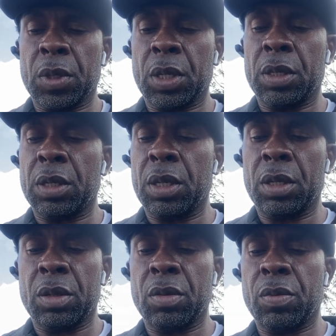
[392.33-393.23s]
that's it
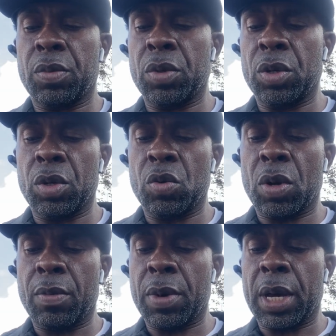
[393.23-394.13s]
Put the old
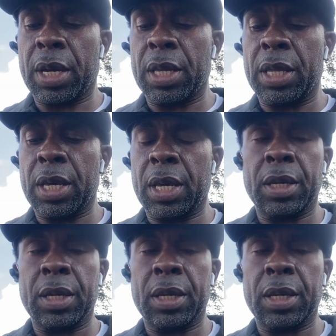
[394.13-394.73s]
one back in here